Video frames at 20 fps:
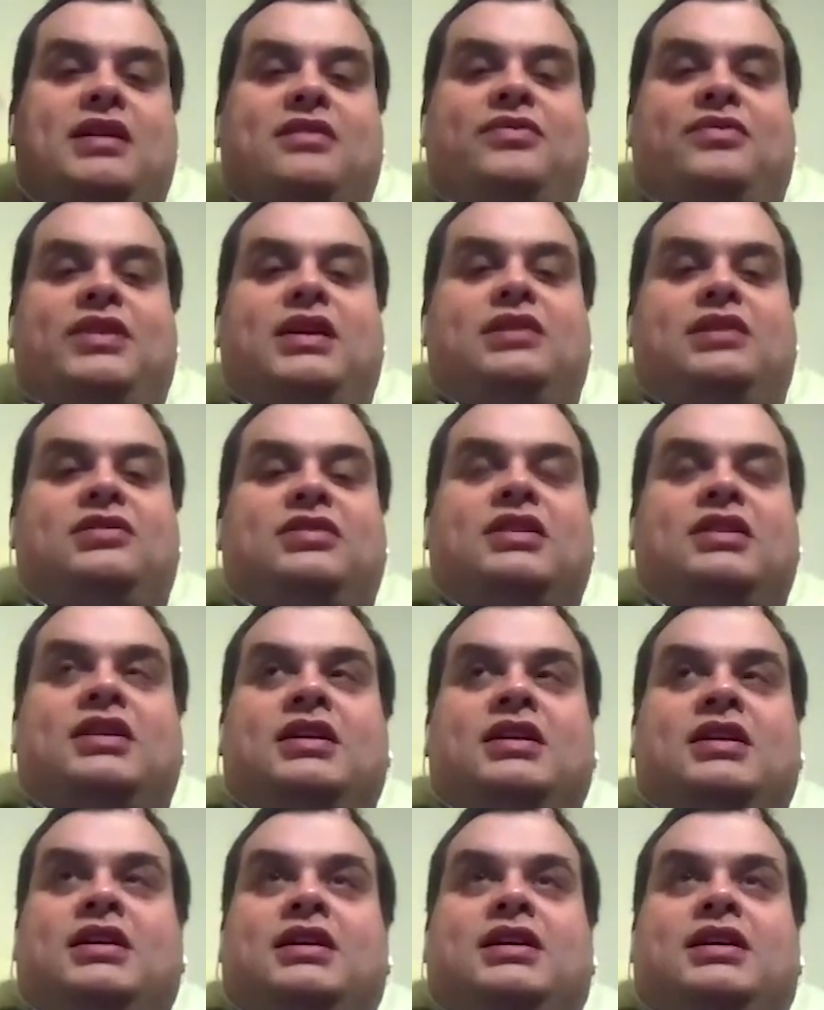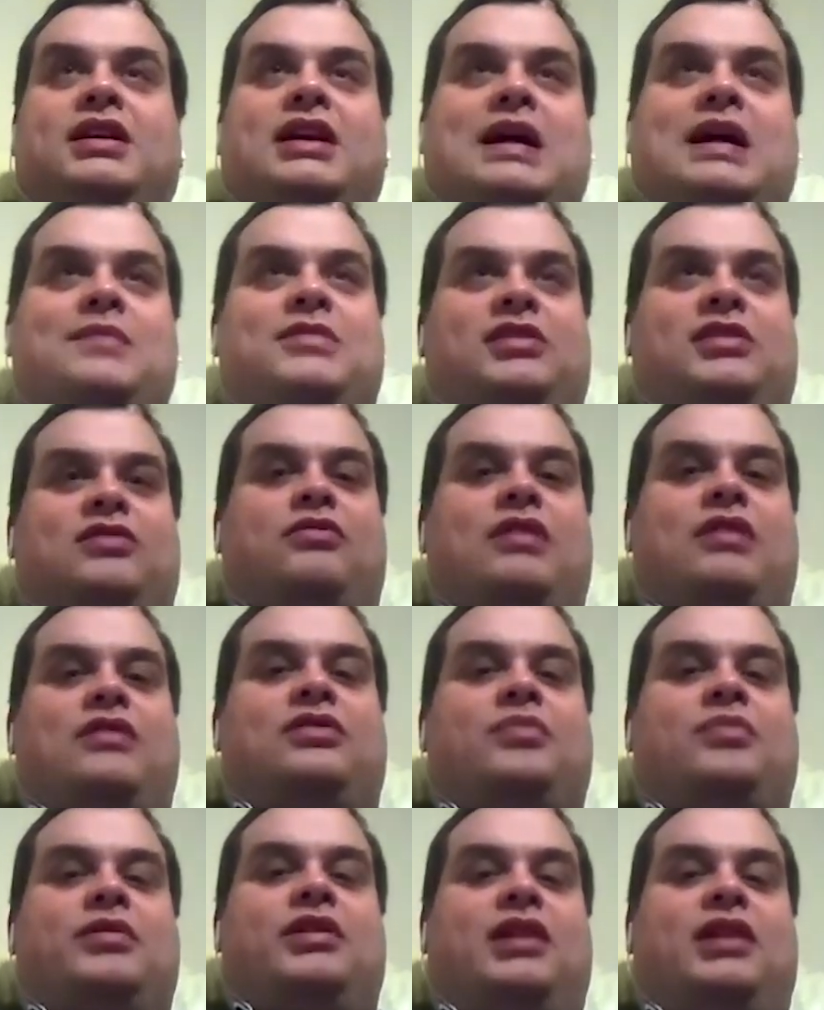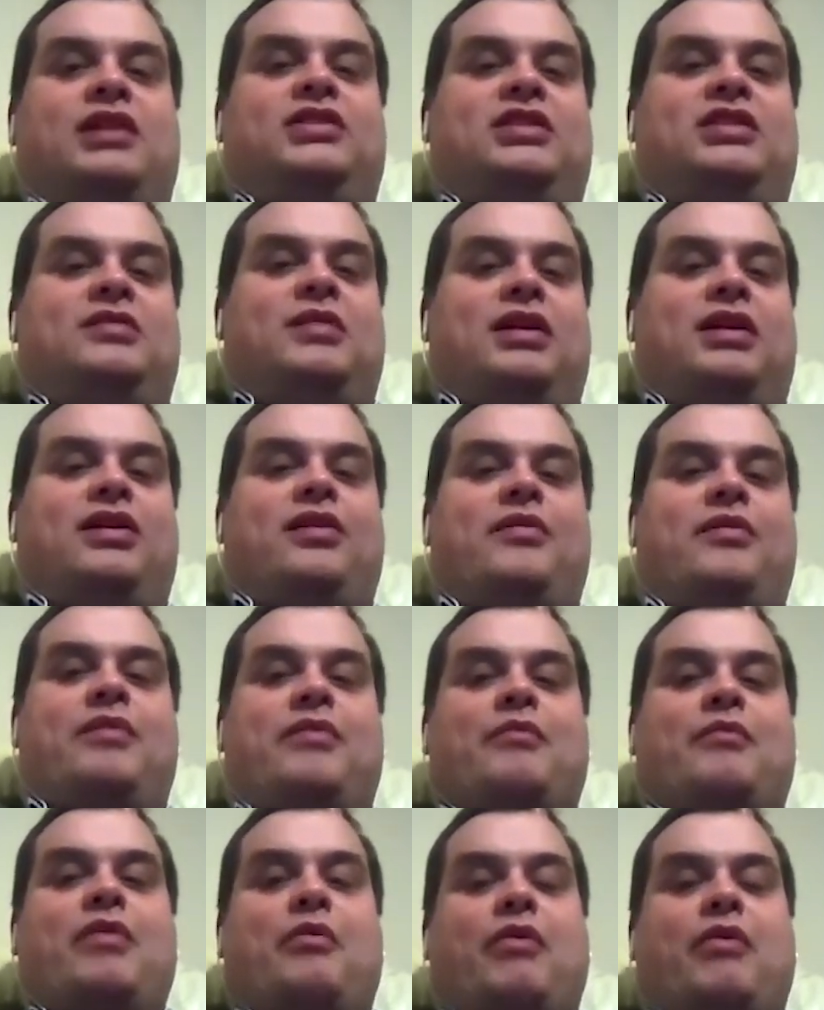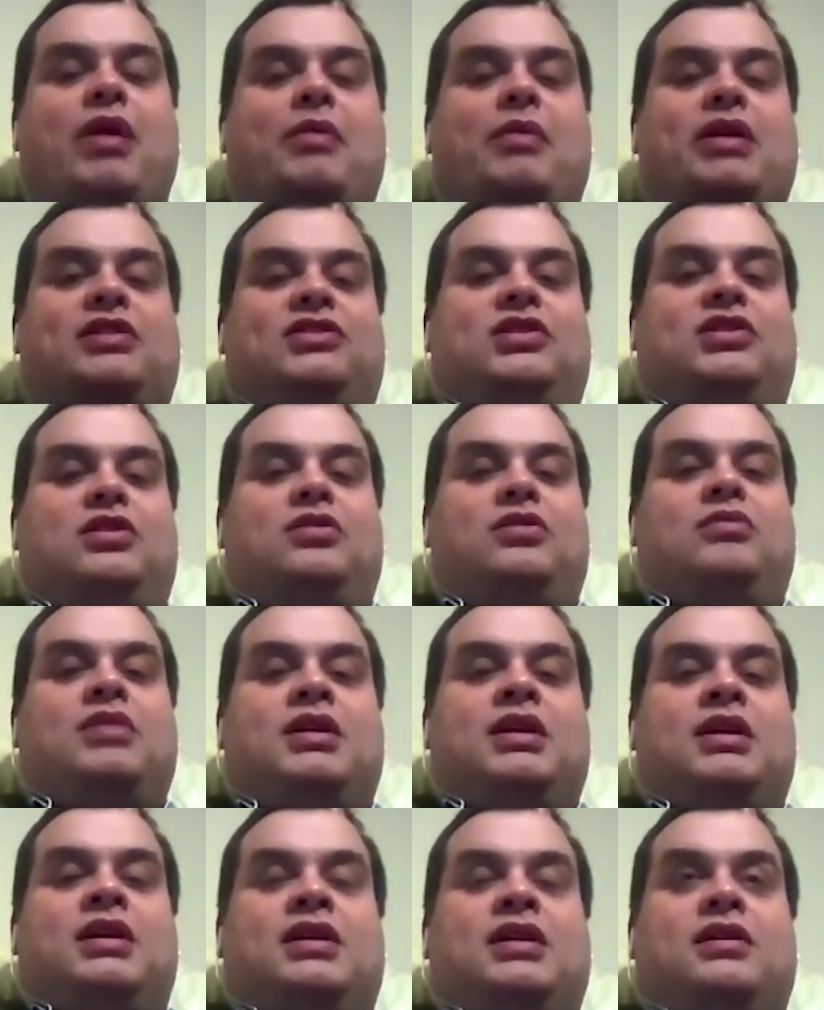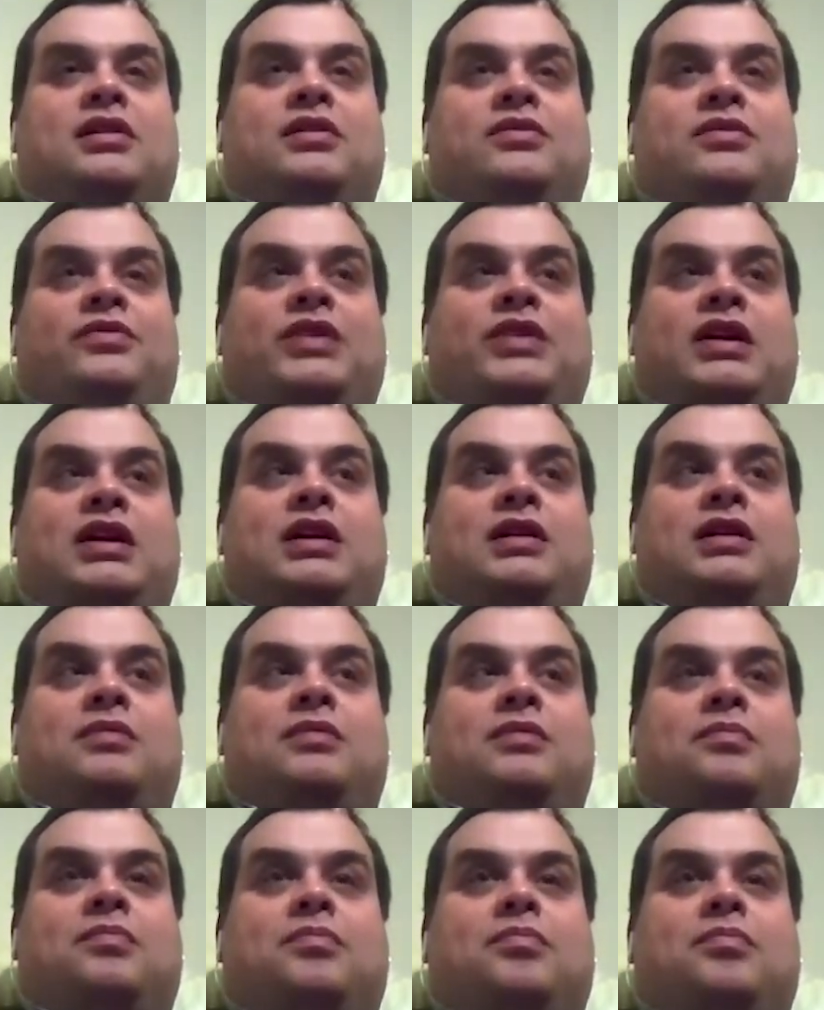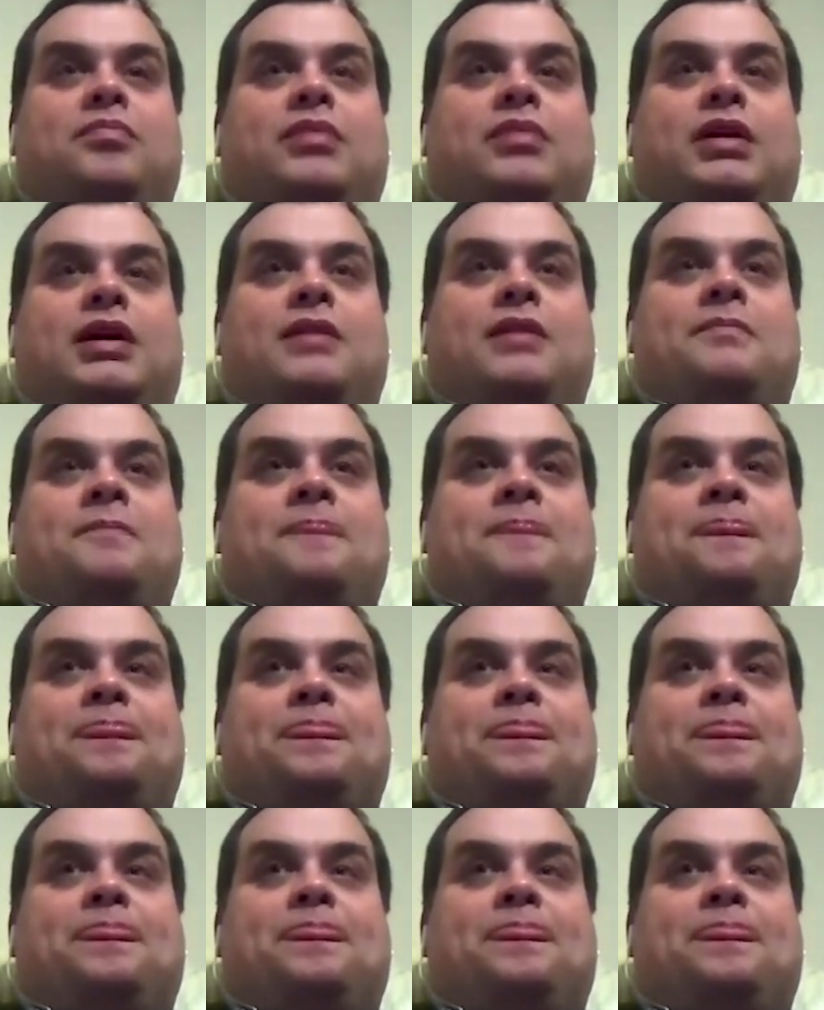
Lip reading: of these MGs and Rovers from the 90s. I mean, when I went to the um,